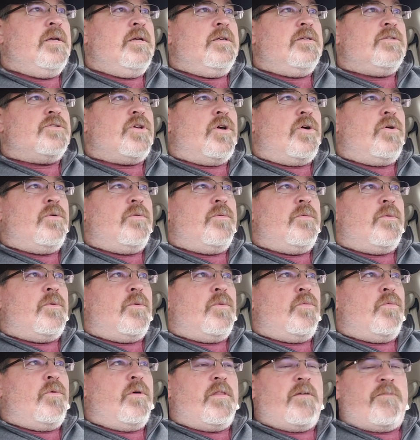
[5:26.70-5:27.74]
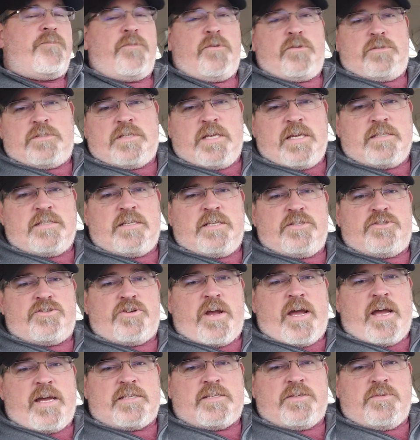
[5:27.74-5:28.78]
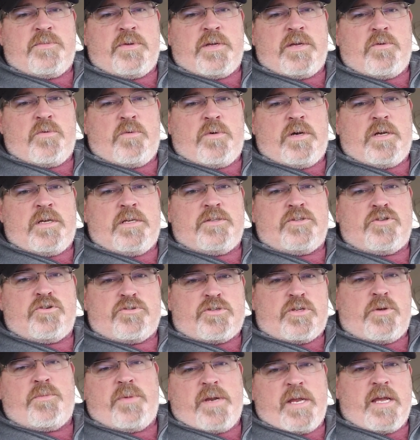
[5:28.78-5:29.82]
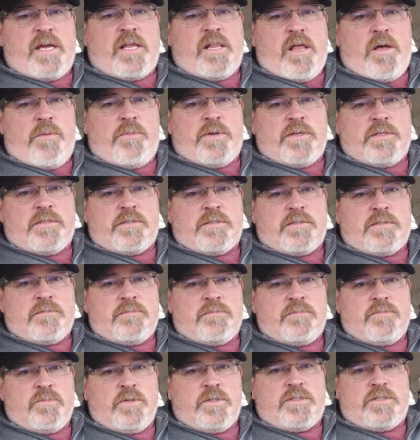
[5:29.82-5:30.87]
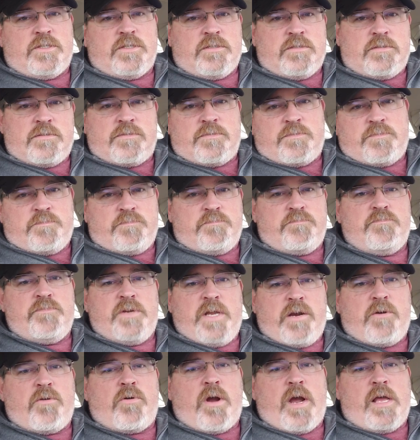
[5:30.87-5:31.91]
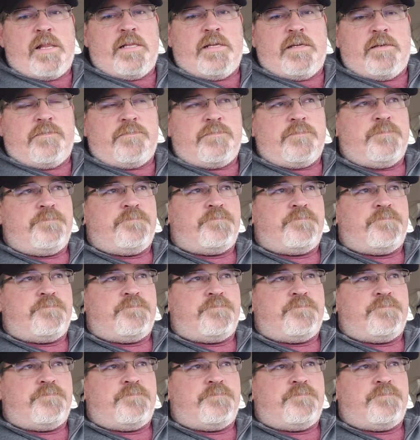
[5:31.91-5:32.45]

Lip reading: So one of the first things that attracted me was there's somebody in Columbus, which is near where I live,